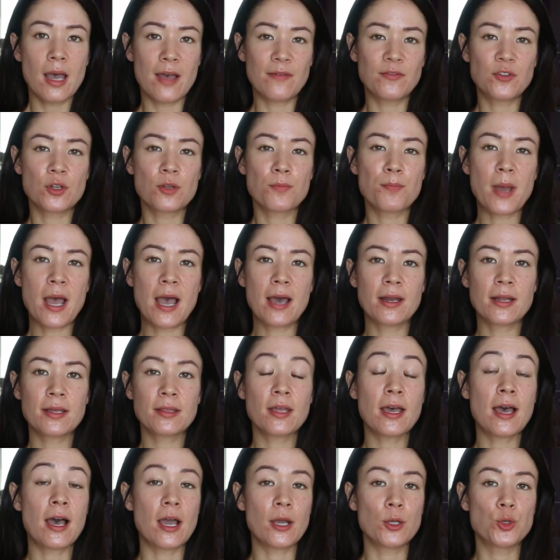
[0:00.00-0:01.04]
After patting
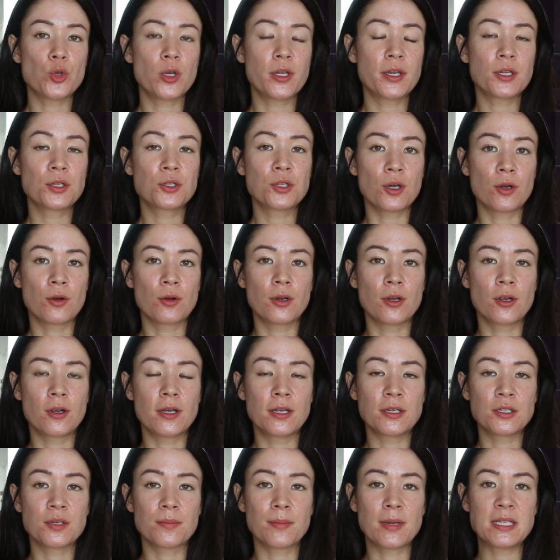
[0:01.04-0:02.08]
the hydrating toner
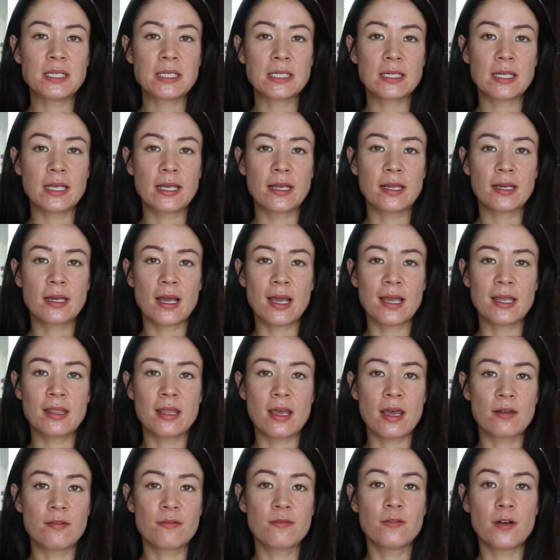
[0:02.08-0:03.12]
into my skin, I
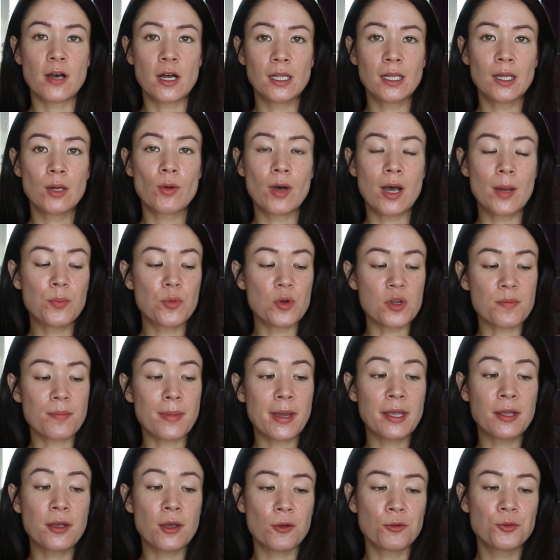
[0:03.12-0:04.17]
then follow up with
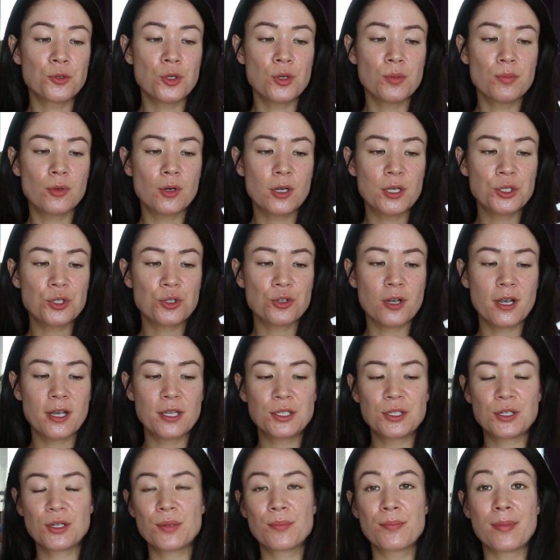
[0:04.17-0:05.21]
my go-to
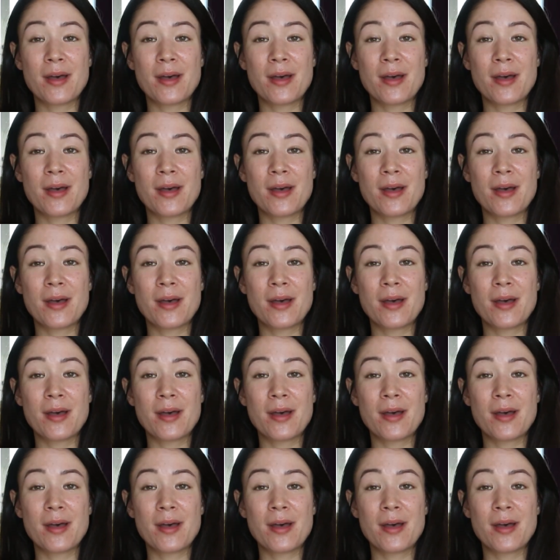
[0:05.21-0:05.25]
moisturizer,